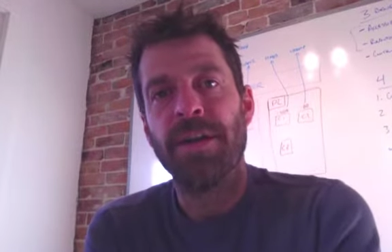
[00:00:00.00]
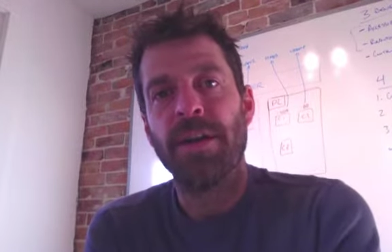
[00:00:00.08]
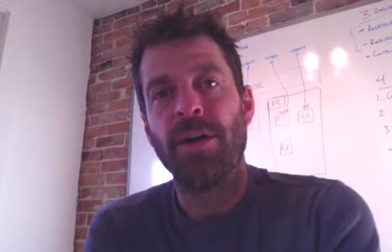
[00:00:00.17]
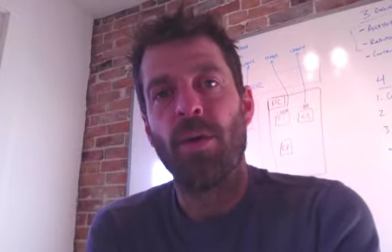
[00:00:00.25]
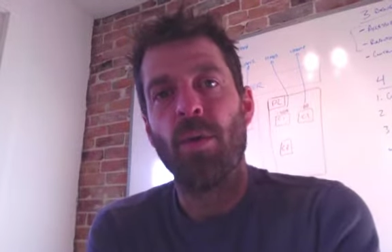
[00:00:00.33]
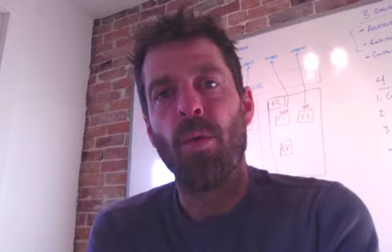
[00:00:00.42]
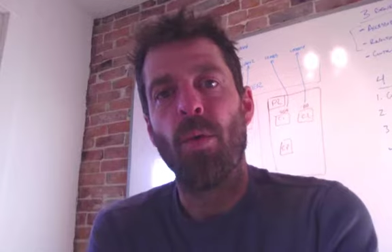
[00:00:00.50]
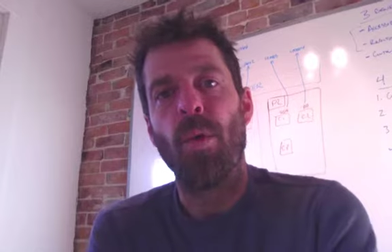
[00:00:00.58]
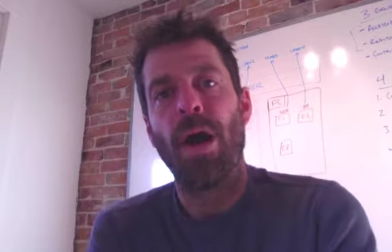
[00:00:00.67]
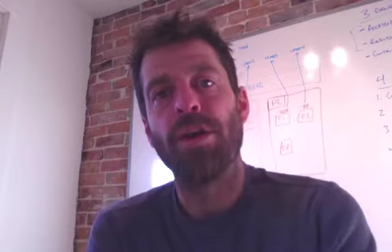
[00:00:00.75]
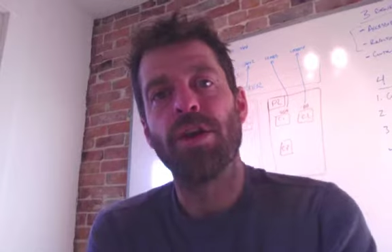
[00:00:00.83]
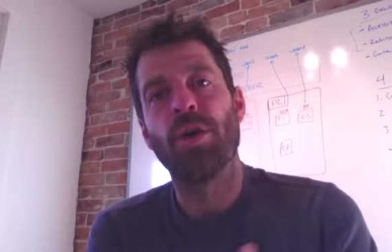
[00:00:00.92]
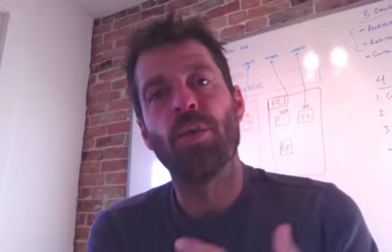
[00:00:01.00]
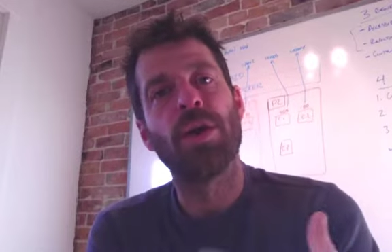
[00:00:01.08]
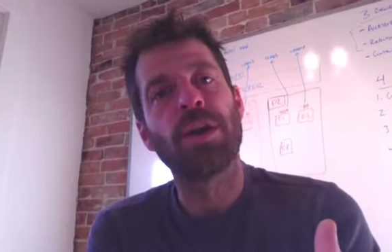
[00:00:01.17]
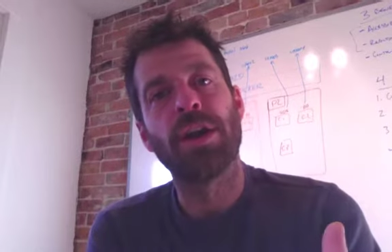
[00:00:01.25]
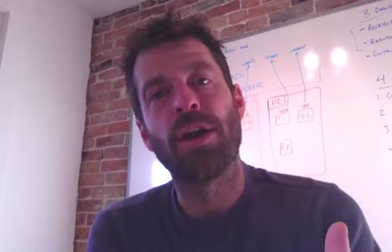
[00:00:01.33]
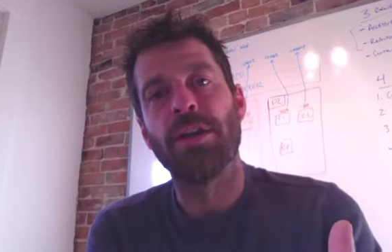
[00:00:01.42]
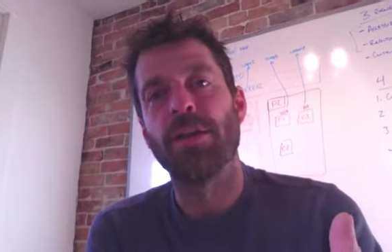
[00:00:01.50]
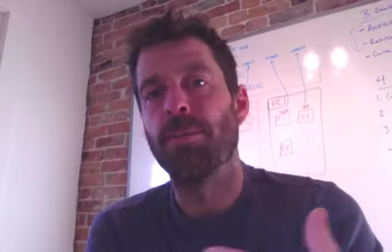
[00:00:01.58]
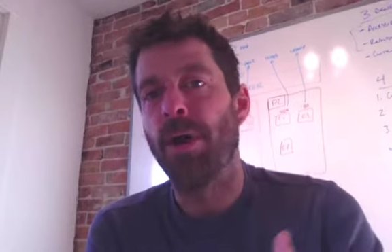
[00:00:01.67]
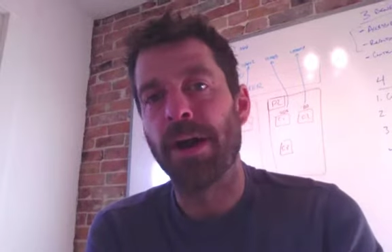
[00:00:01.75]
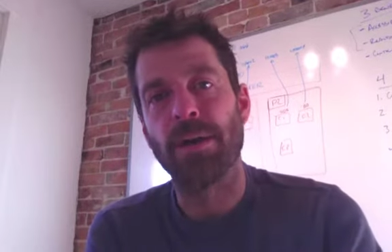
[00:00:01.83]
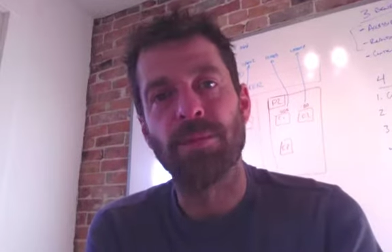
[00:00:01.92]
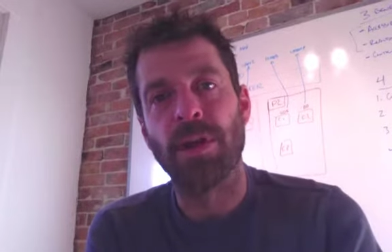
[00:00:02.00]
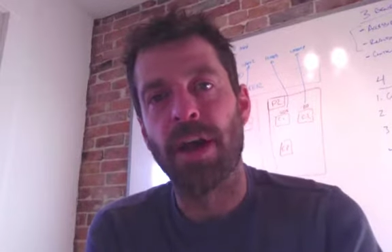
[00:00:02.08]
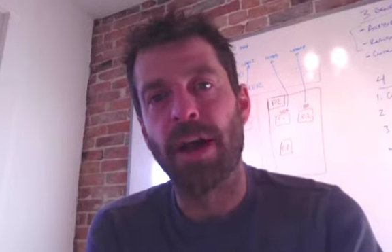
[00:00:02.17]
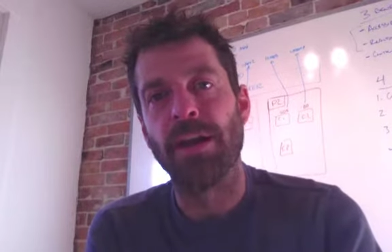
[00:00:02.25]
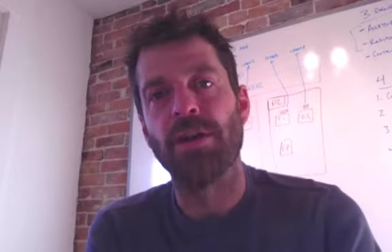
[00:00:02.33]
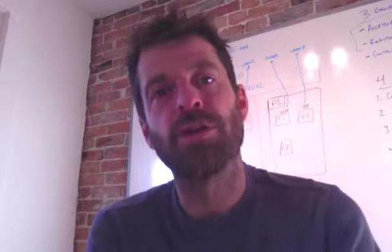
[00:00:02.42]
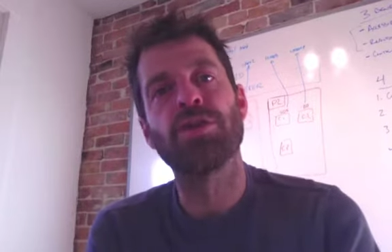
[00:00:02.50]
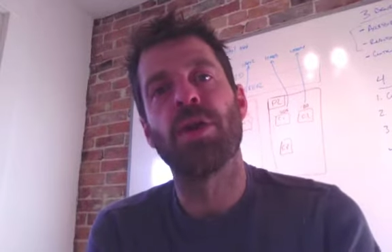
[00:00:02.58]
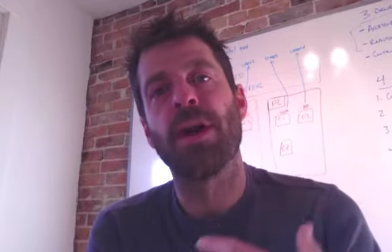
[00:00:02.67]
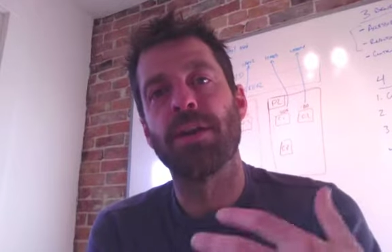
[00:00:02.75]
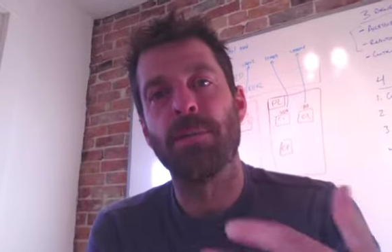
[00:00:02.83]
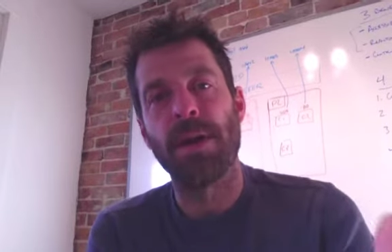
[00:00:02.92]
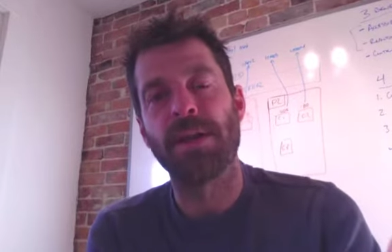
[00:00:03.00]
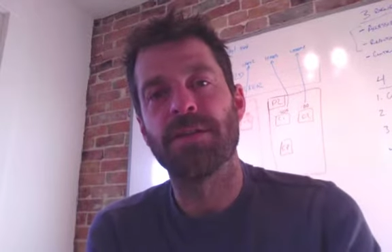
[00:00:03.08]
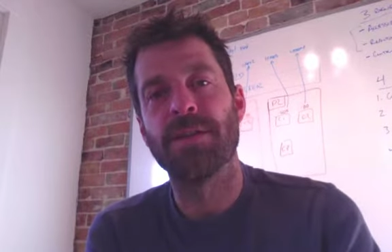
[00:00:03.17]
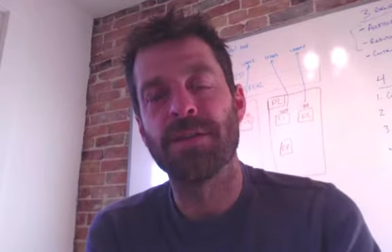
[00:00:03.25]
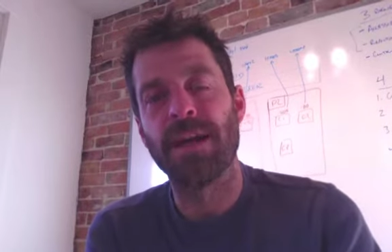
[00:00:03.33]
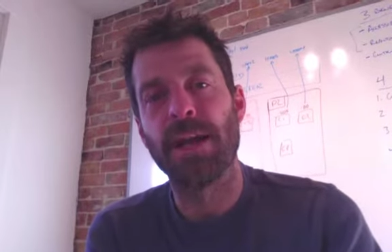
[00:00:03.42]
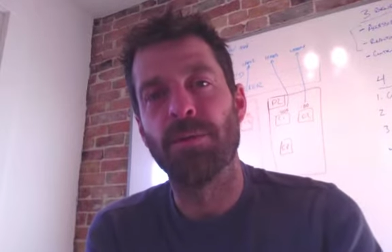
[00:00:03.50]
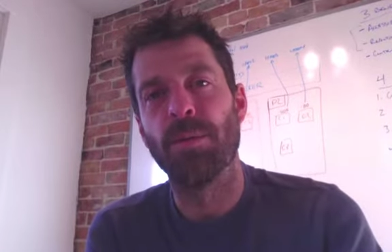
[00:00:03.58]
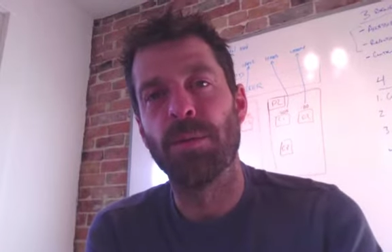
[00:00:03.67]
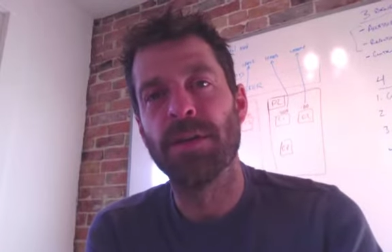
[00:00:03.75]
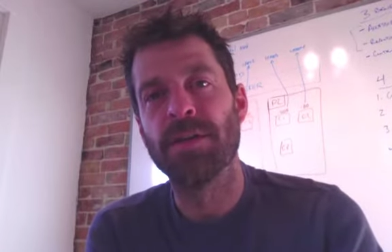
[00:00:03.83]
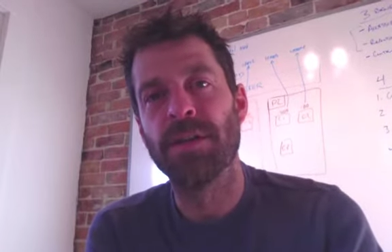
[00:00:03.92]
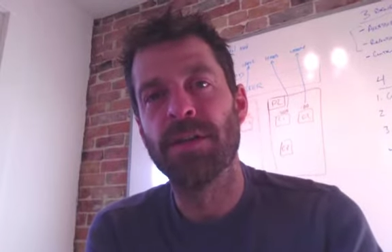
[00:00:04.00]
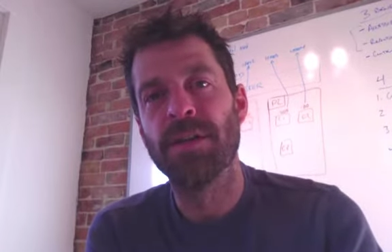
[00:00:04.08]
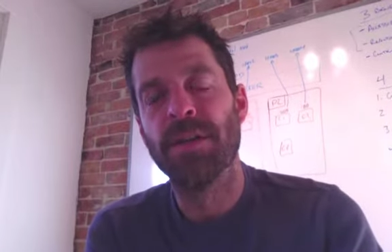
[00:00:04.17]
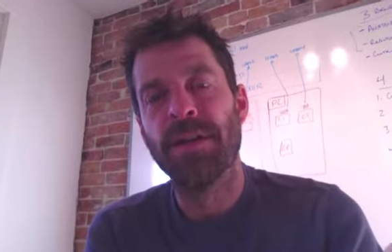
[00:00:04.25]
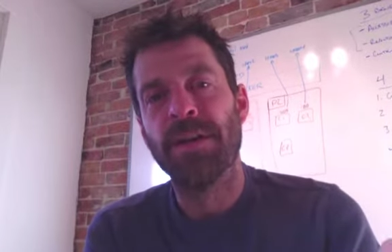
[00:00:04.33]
while you're working on the bottom line and you're trying to make a sustainable business,